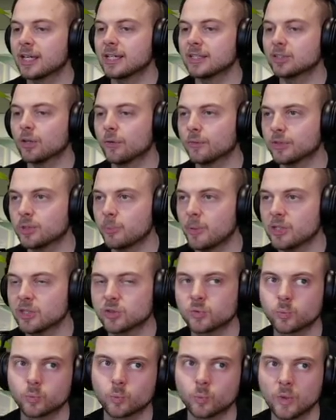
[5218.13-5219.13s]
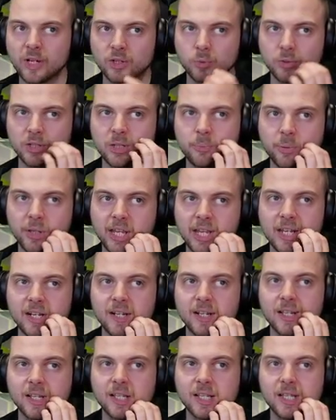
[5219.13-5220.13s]
It's, it depends which one you
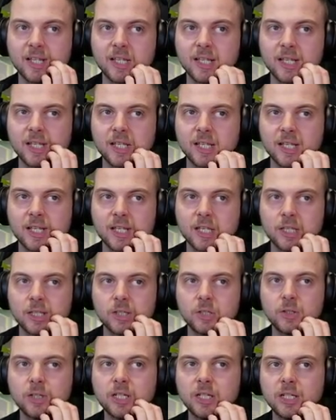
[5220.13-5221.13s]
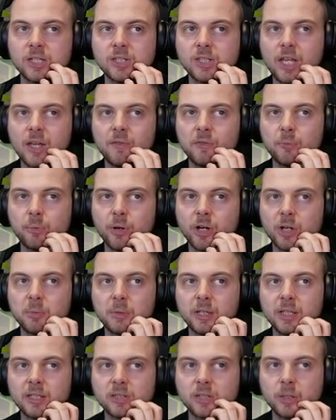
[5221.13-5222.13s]
played. You need a save of
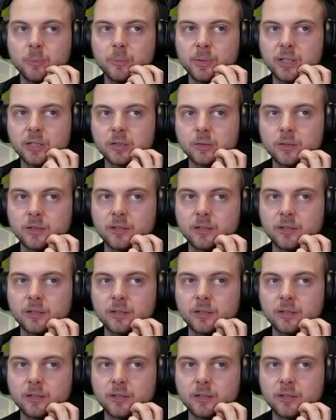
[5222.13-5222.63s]
Pokemon Let's Go Pikachu,